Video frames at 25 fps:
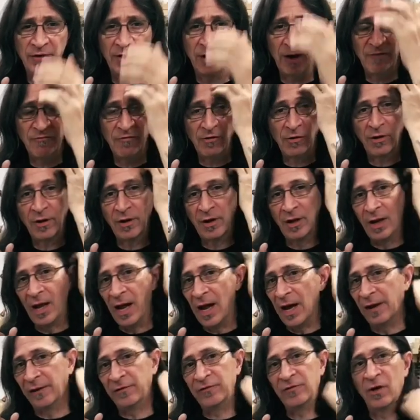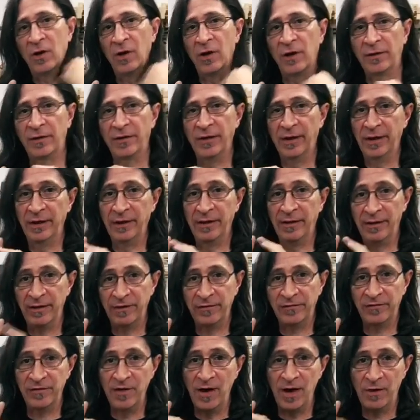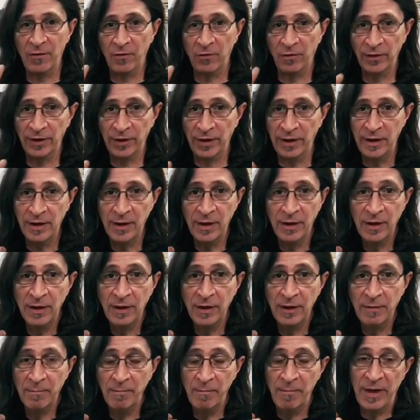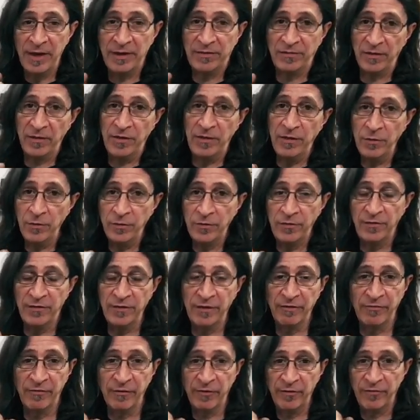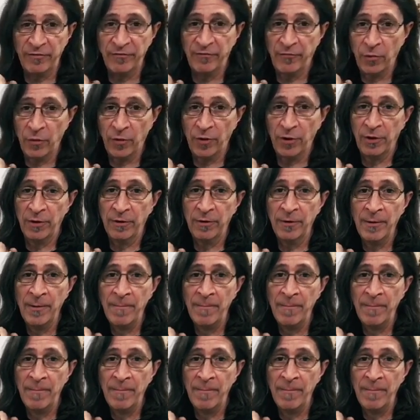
I've heard a lot of talk that this not only makes a huge difference for